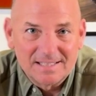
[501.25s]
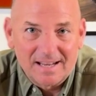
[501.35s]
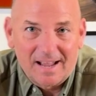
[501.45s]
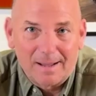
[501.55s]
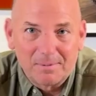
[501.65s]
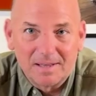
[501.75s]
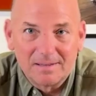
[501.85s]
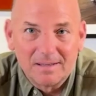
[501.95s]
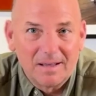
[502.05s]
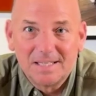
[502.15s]
to
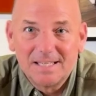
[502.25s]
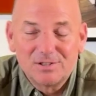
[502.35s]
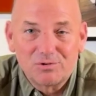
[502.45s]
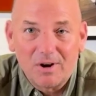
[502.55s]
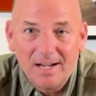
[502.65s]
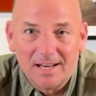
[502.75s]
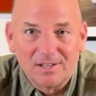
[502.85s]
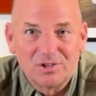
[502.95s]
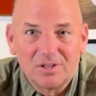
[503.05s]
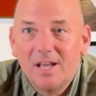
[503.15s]
happen, that needs
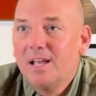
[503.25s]
drainage?